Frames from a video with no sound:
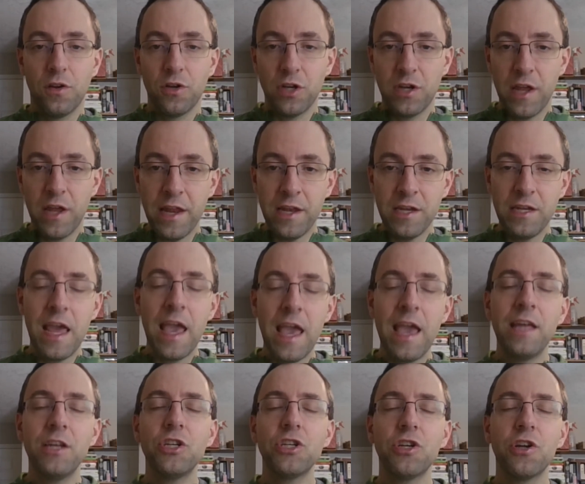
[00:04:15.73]

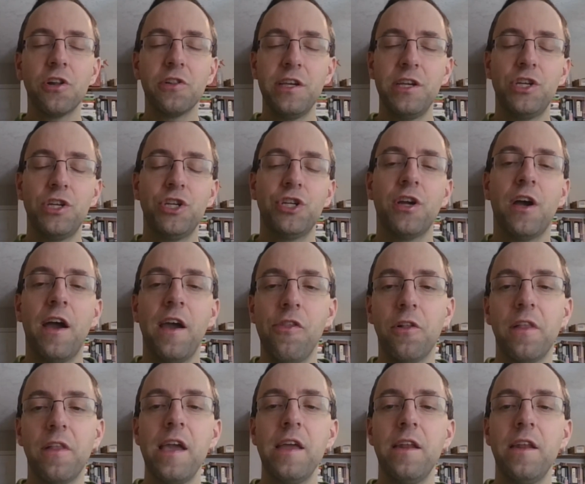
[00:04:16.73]
intentionally shine
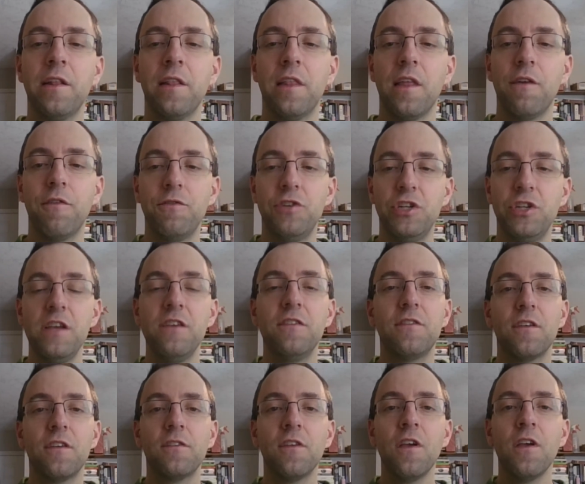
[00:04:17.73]
the light and love of
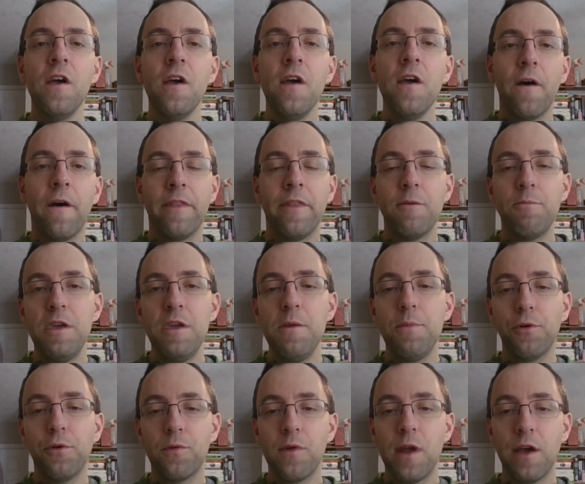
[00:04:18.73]
Jesus on the
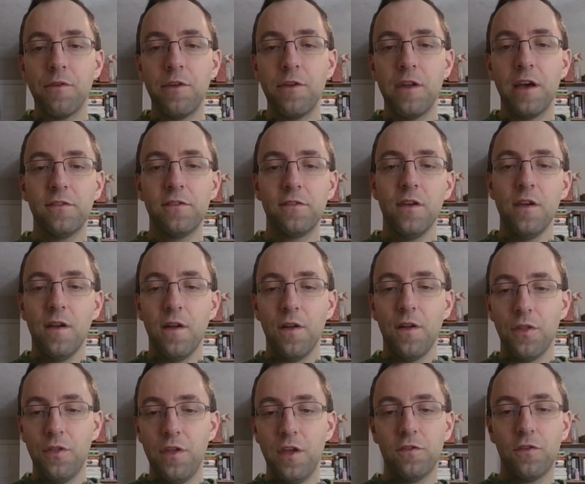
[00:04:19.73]
people around us
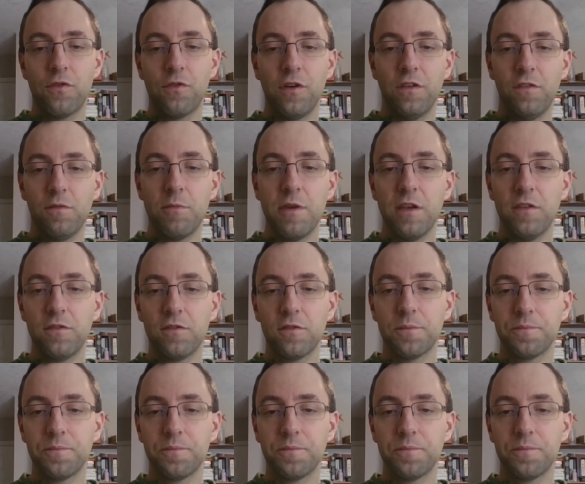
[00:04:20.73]
this Christmas.